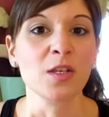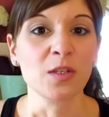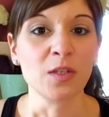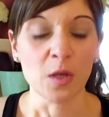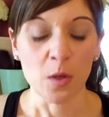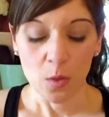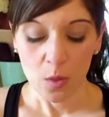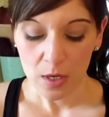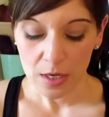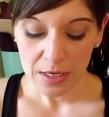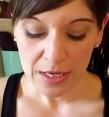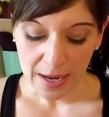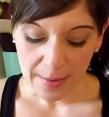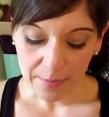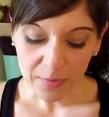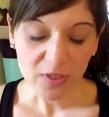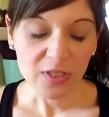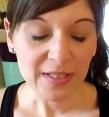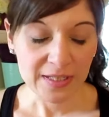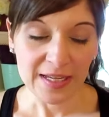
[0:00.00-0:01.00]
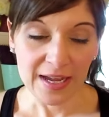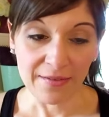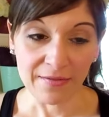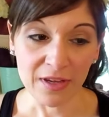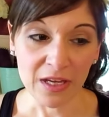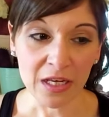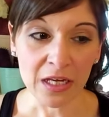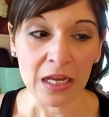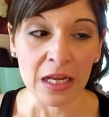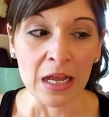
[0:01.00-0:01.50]
So number
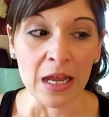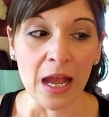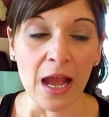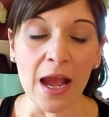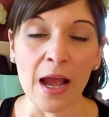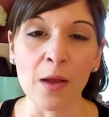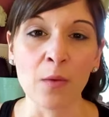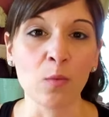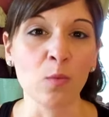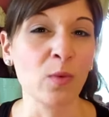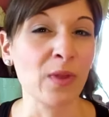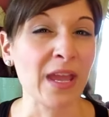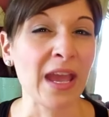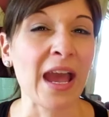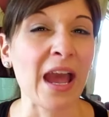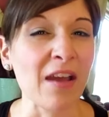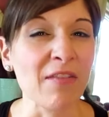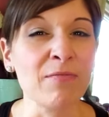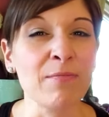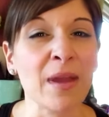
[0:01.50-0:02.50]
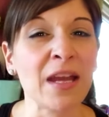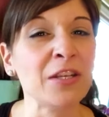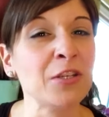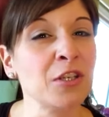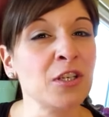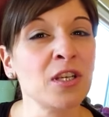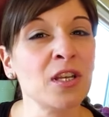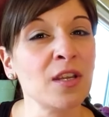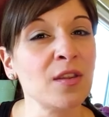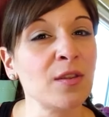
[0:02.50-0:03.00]
seven, um, we have
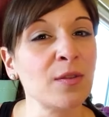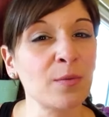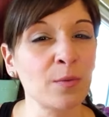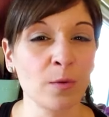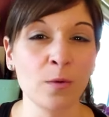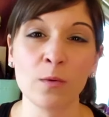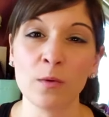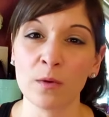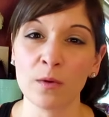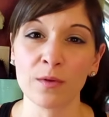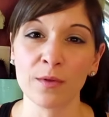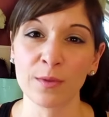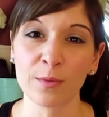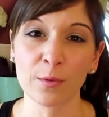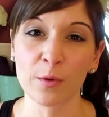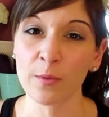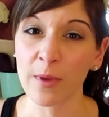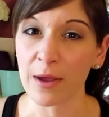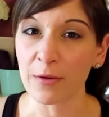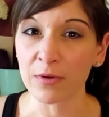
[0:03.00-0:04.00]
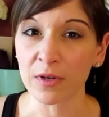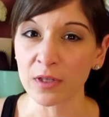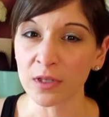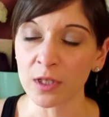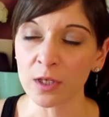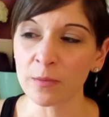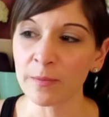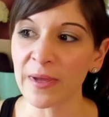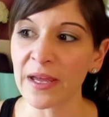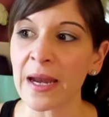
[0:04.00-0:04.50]
mentioned it through throughout a
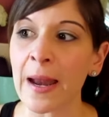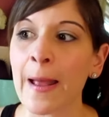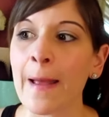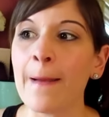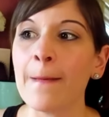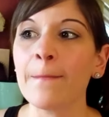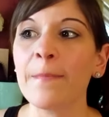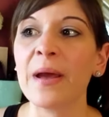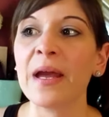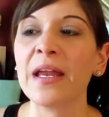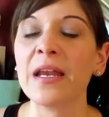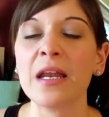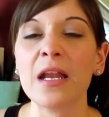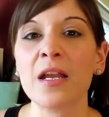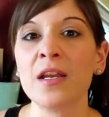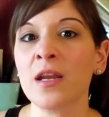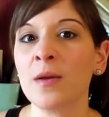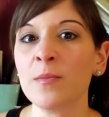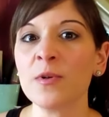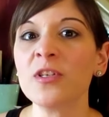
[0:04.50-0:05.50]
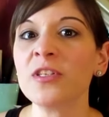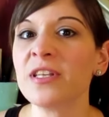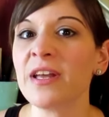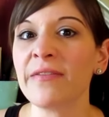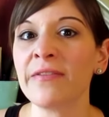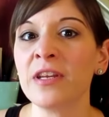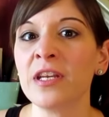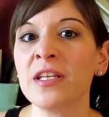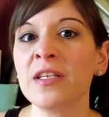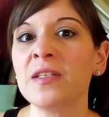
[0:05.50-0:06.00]
little bit, but number
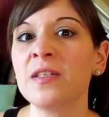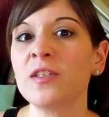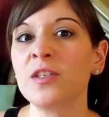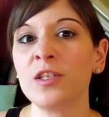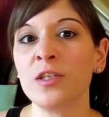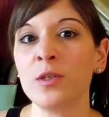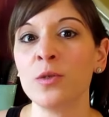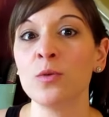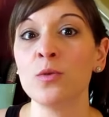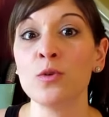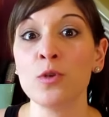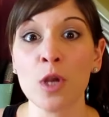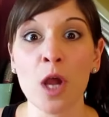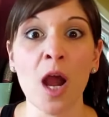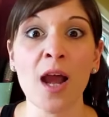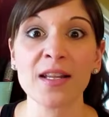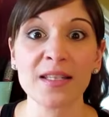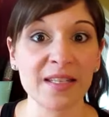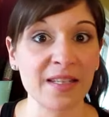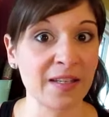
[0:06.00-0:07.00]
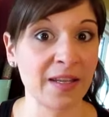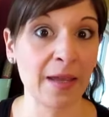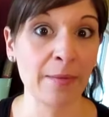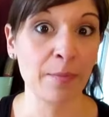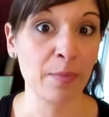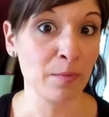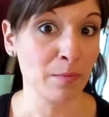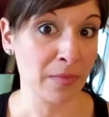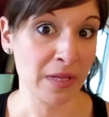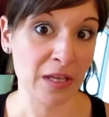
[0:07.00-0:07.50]
seven is to not
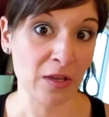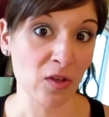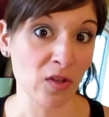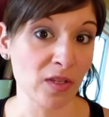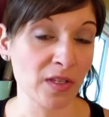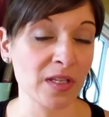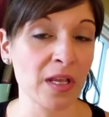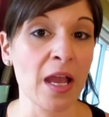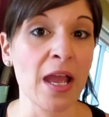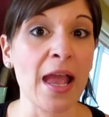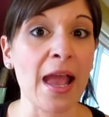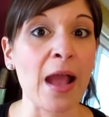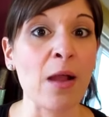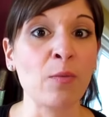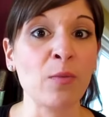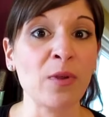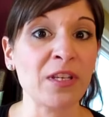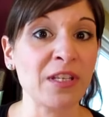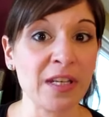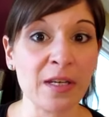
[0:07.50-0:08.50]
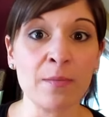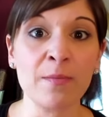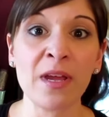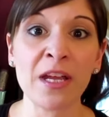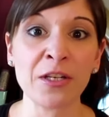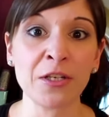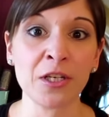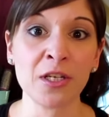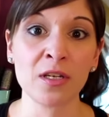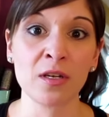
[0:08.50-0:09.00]
skip meals. And we did
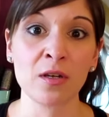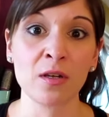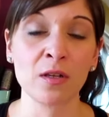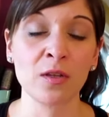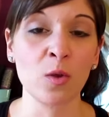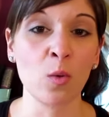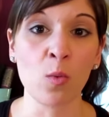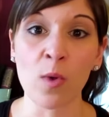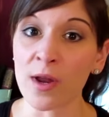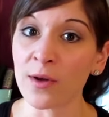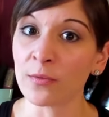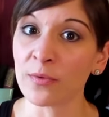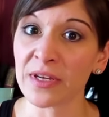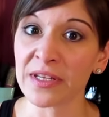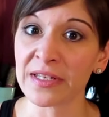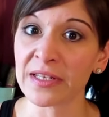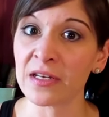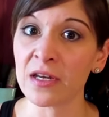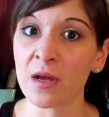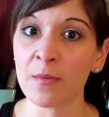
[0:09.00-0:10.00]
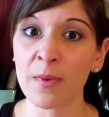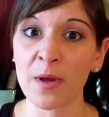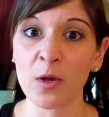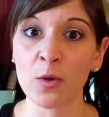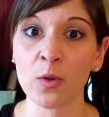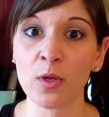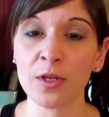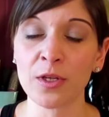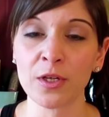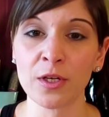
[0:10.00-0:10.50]
mention the one reason
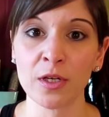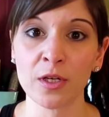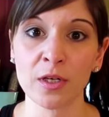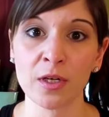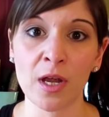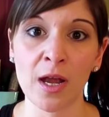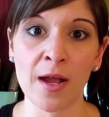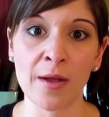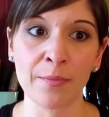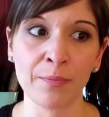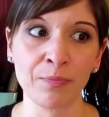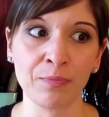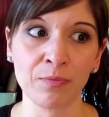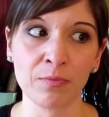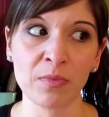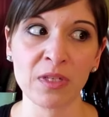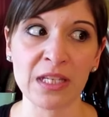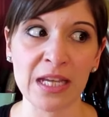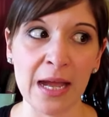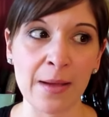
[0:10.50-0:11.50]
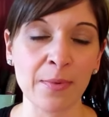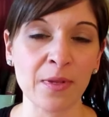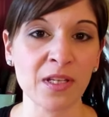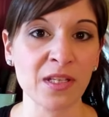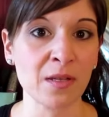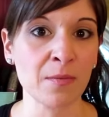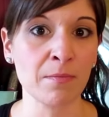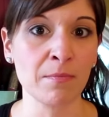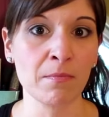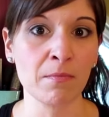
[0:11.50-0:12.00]
about your um,
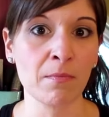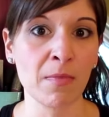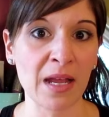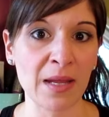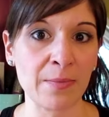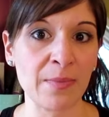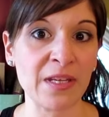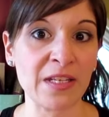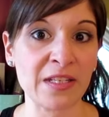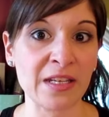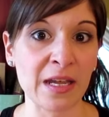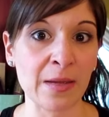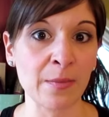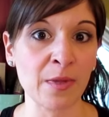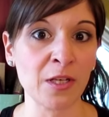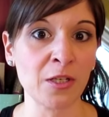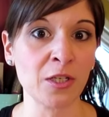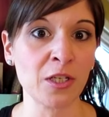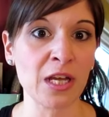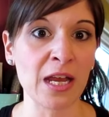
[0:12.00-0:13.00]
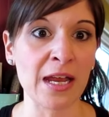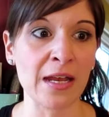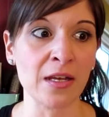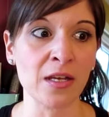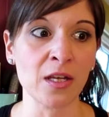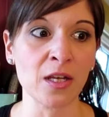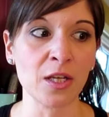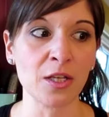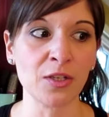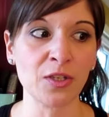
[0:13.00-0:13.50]
metabolism might be damaged
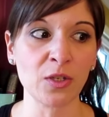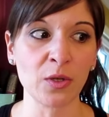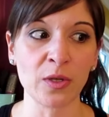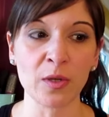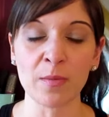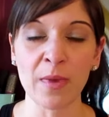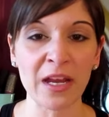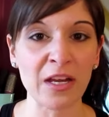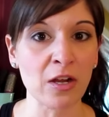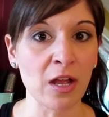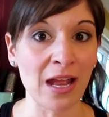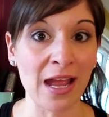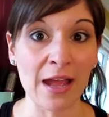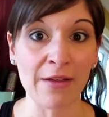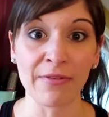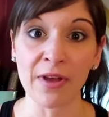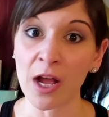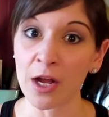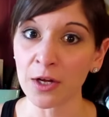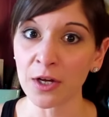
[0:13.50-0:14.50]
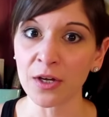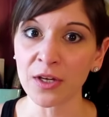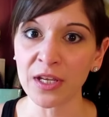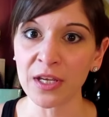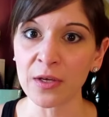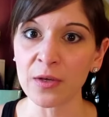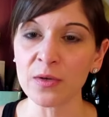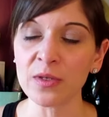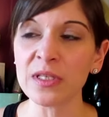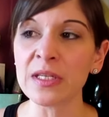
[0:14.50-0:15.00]
and so you might not have hunger
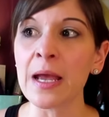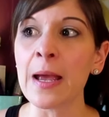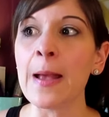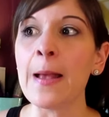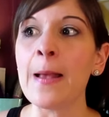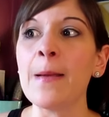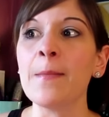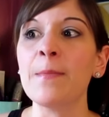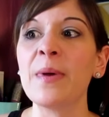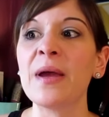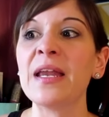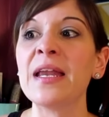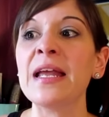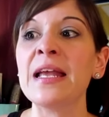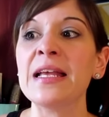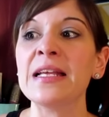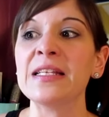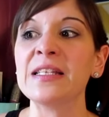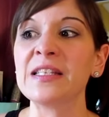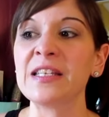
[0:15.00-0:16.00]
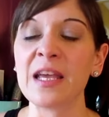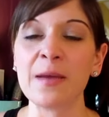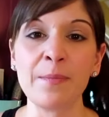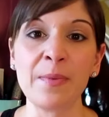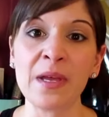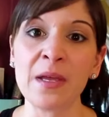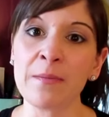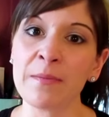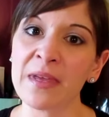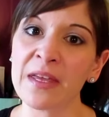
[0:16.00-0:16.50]
cues, but
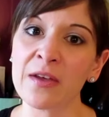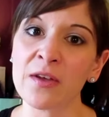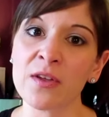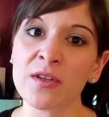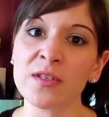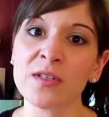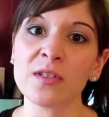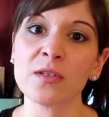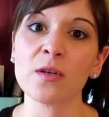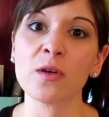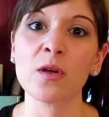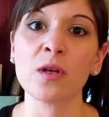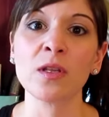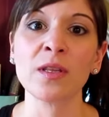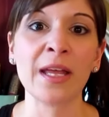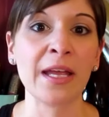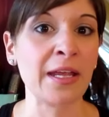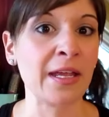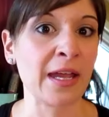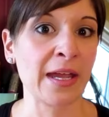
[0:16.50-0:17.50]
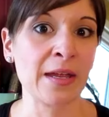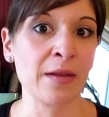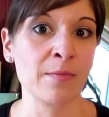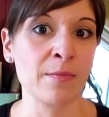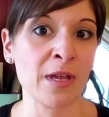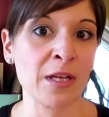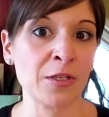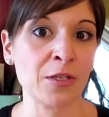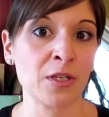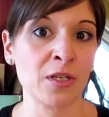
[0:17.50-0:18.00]
skipping meals like I had
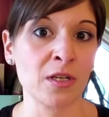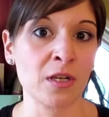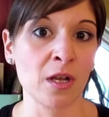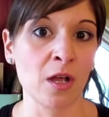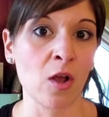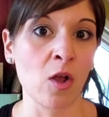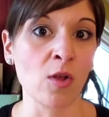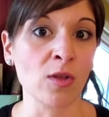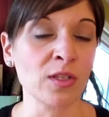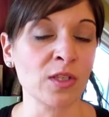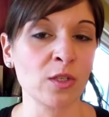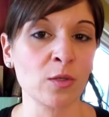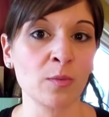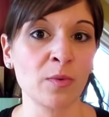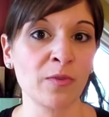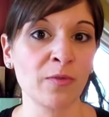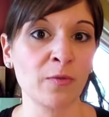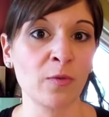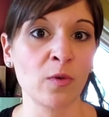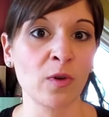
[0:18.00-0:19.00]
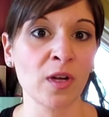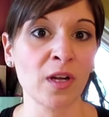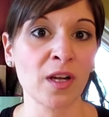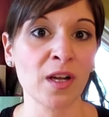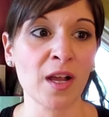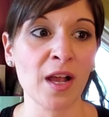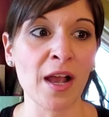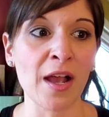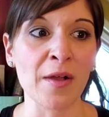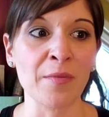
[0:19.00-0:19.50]
mentioned also
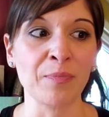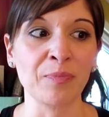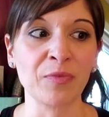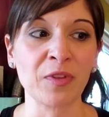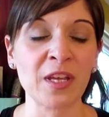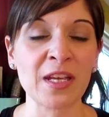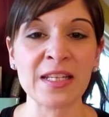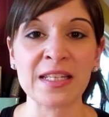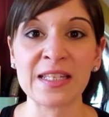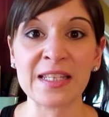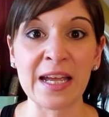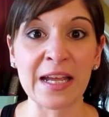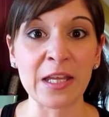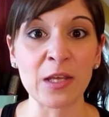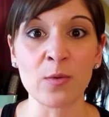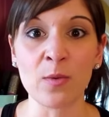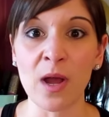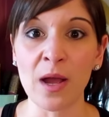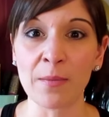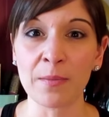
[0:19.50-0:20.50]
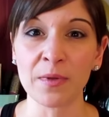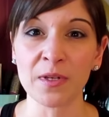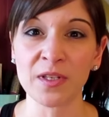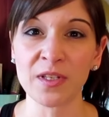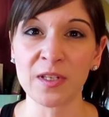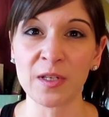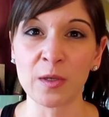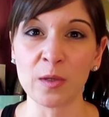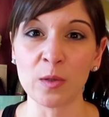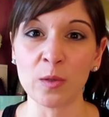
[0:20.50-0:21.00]
before, um, can set you up
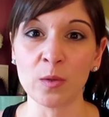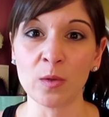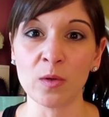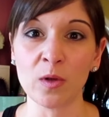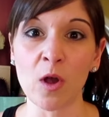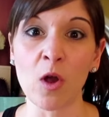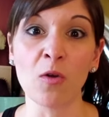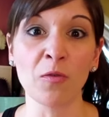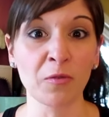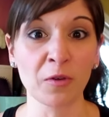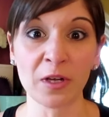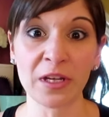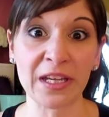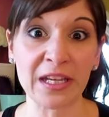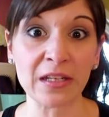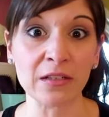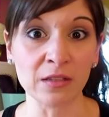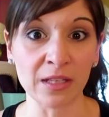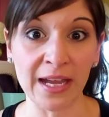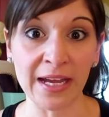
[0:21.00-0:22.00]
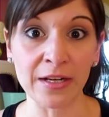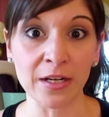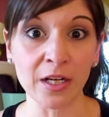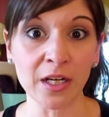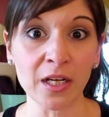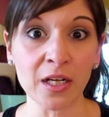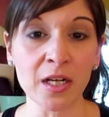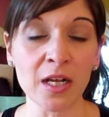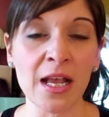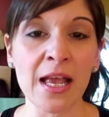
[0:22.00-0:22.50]
to overeat
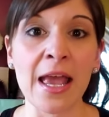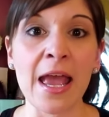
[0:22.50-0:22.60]
later.